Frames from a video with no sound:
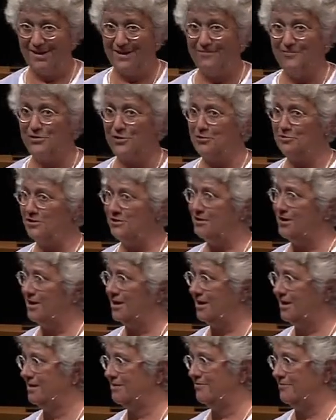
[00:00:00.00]
even though they're not
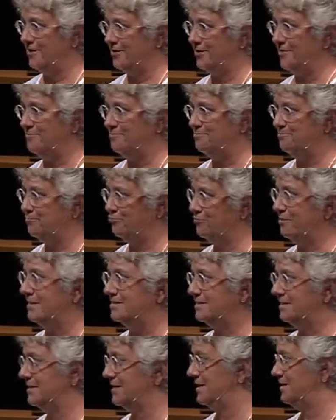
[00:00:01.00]
here, very
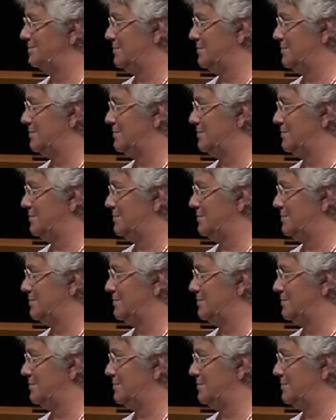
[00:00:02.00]
present in